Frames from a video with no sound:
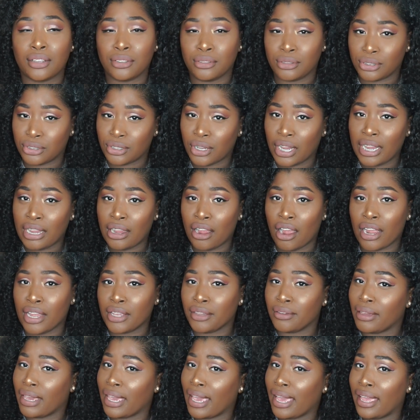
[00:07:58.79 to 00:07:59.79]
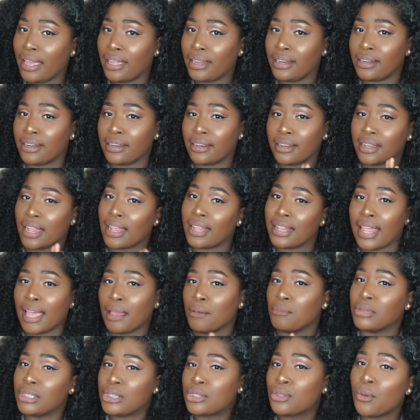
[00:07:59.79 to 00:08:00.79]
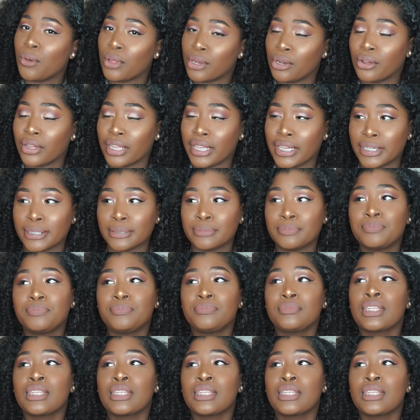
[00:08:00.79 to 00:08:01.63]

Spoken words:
straight? Are you gay? Like, what's going on here?